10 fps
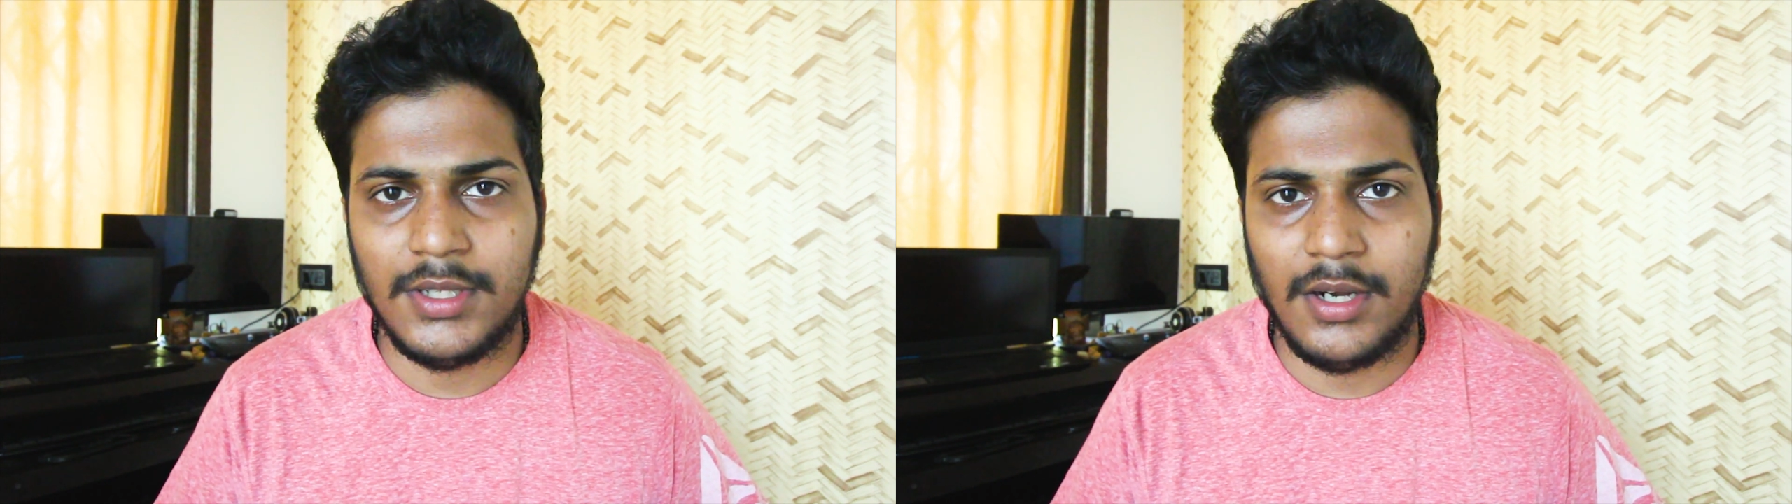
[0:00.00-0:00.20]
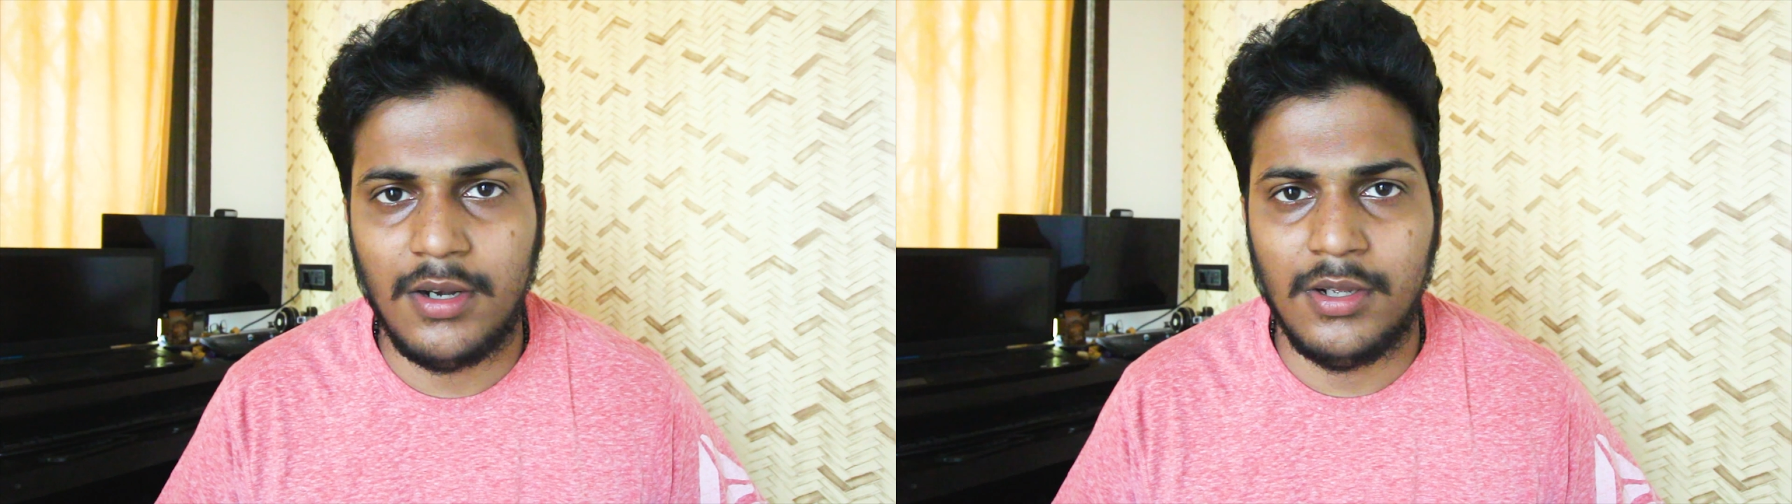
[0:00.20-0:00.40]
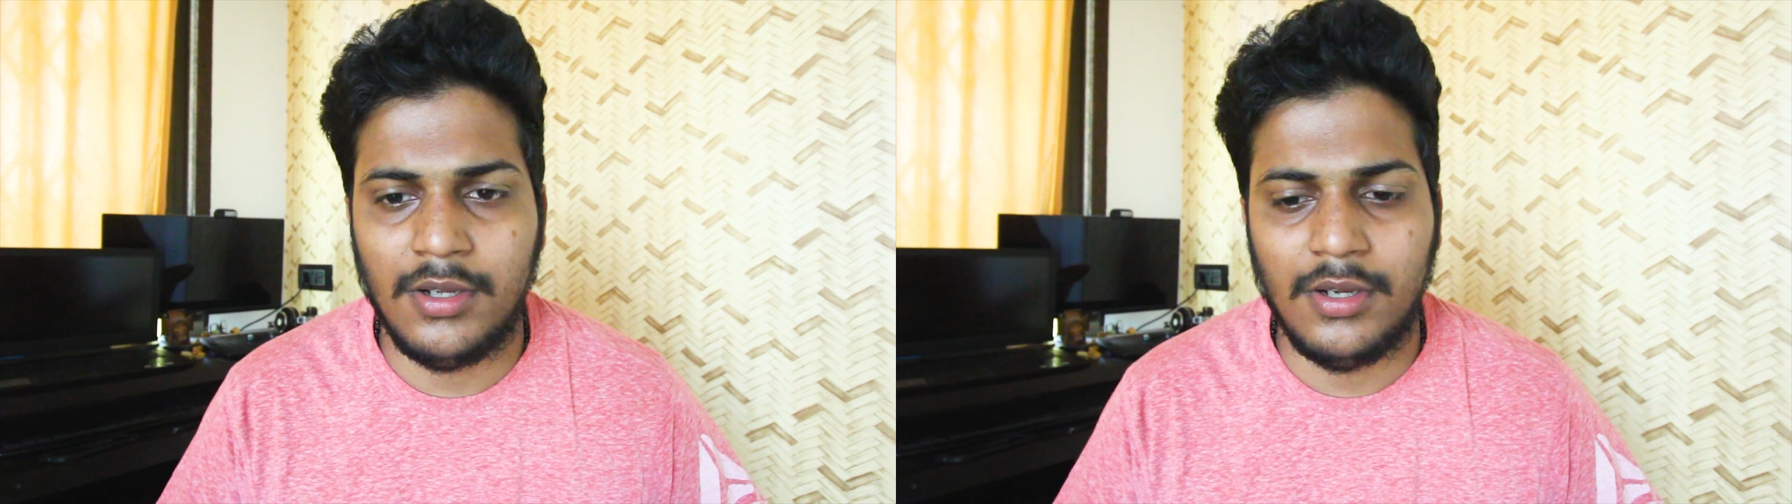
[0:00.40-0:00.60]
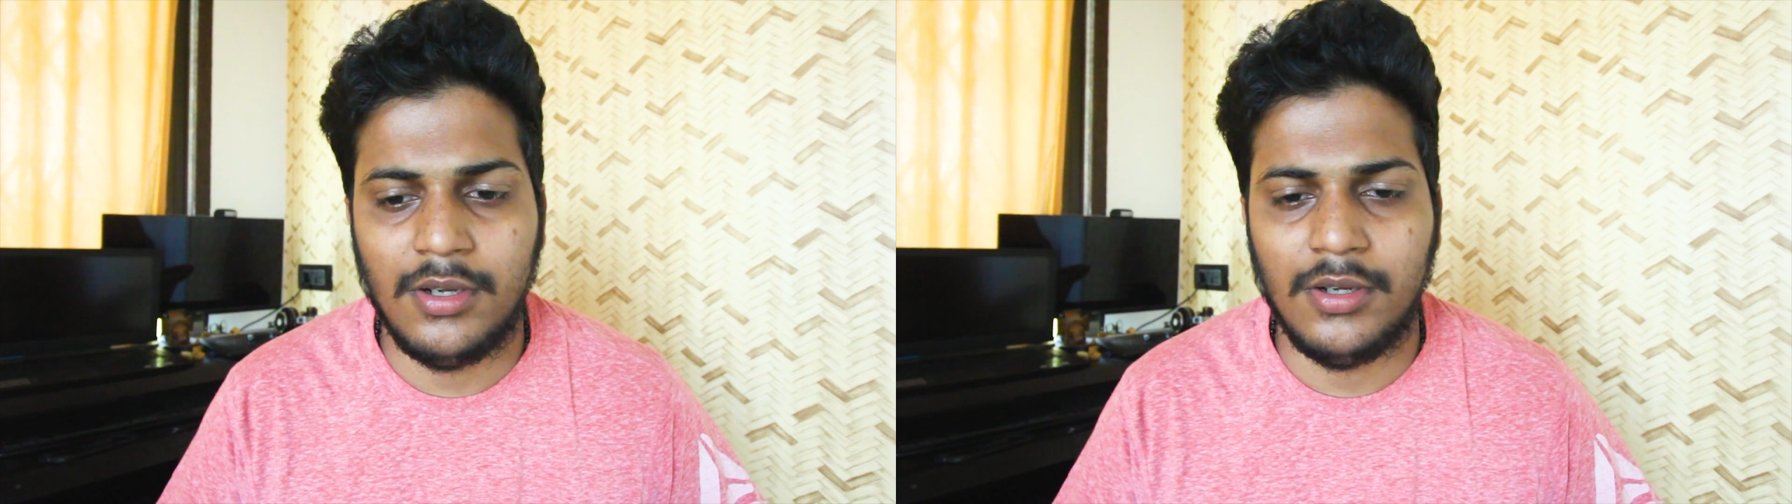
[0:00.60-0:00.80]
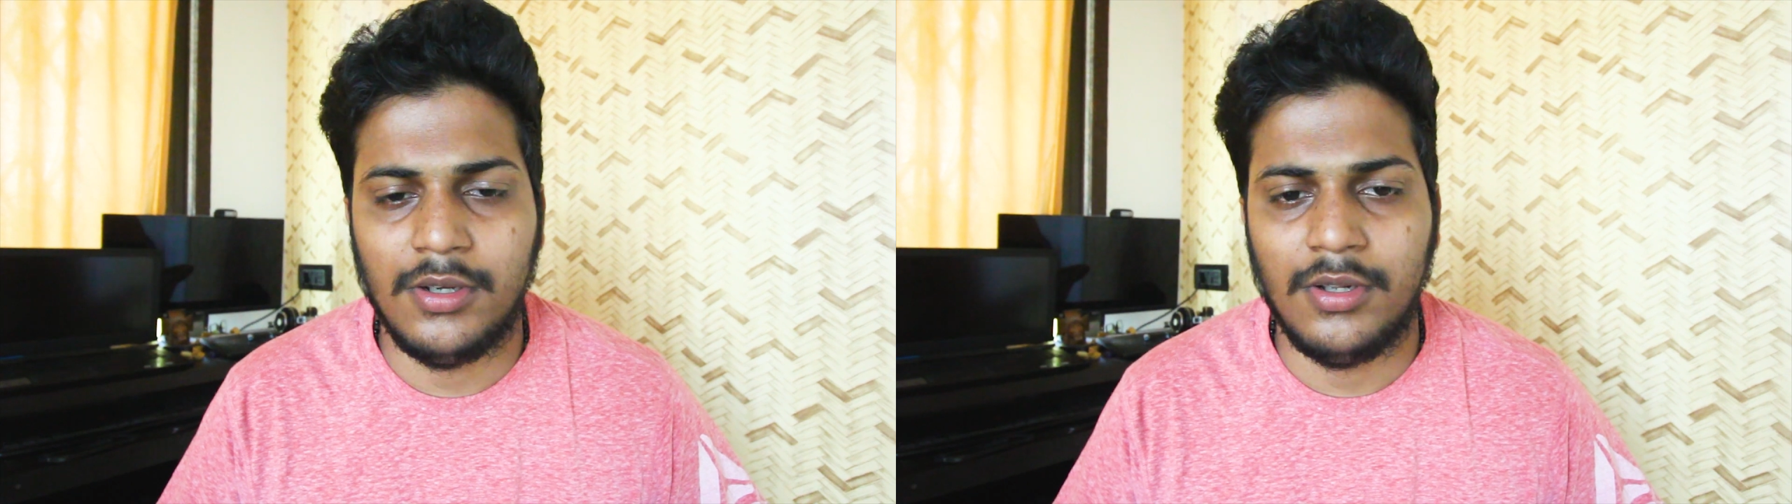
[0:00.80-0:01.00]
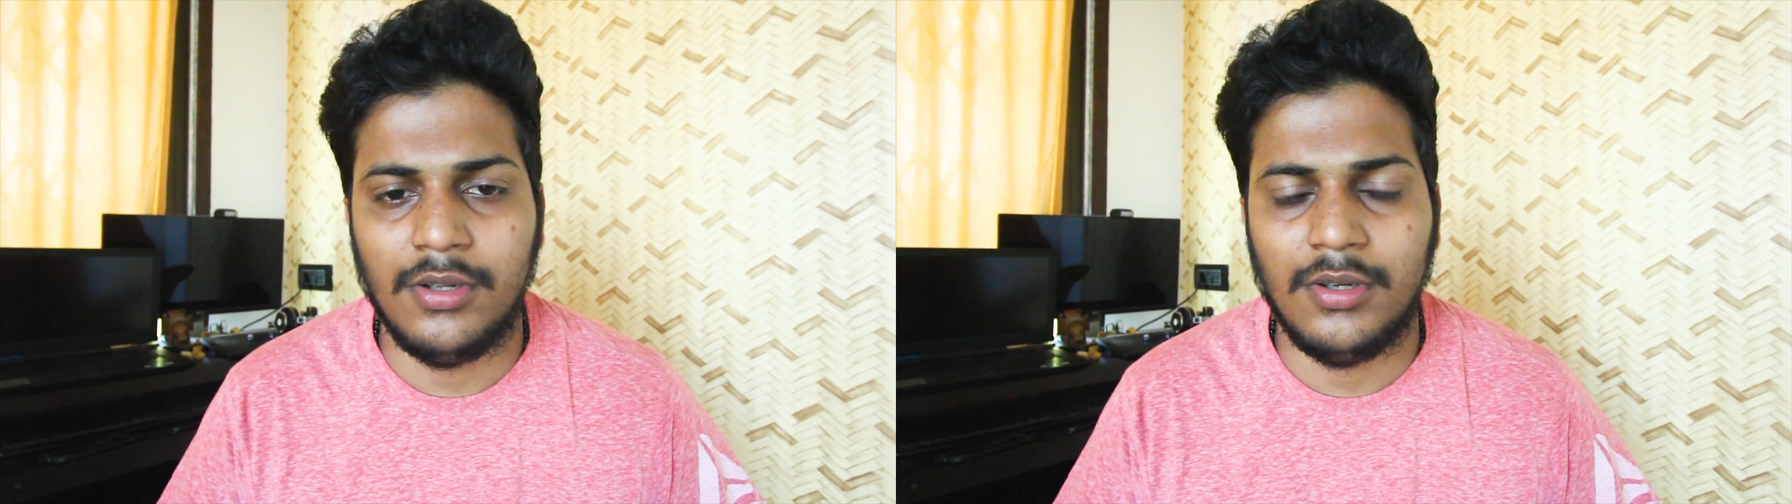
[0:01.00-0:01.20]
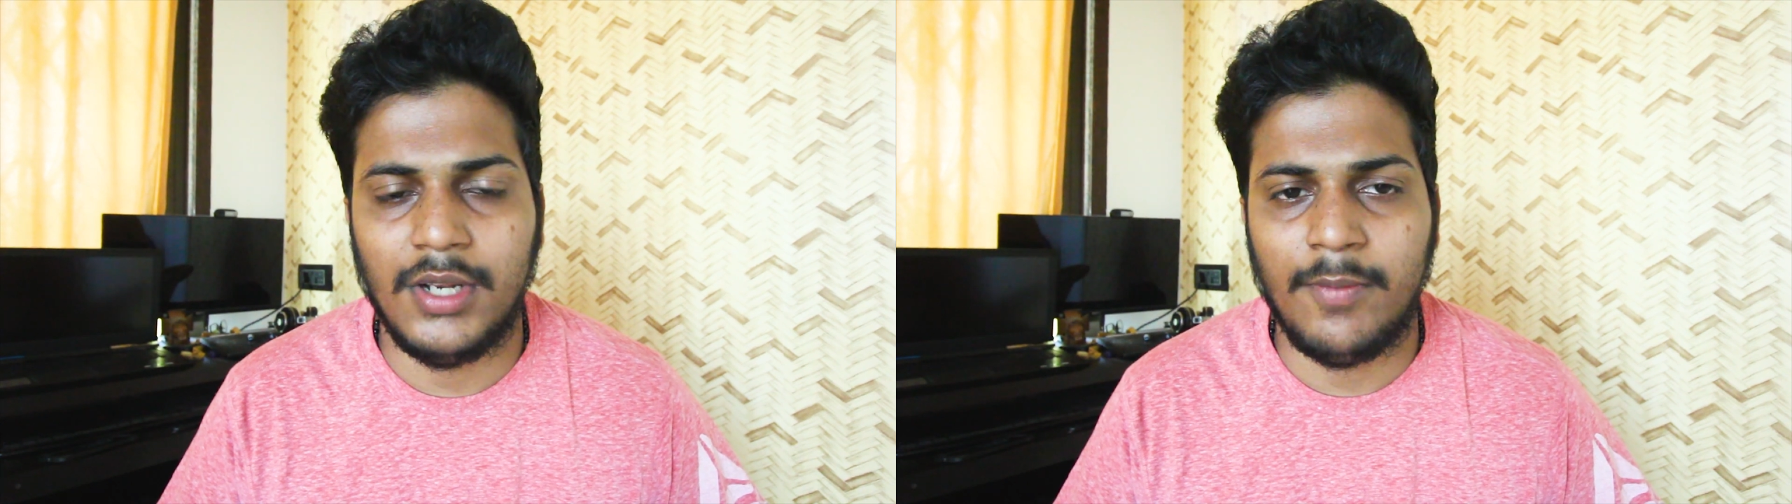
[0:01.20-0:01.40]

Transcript: that uh,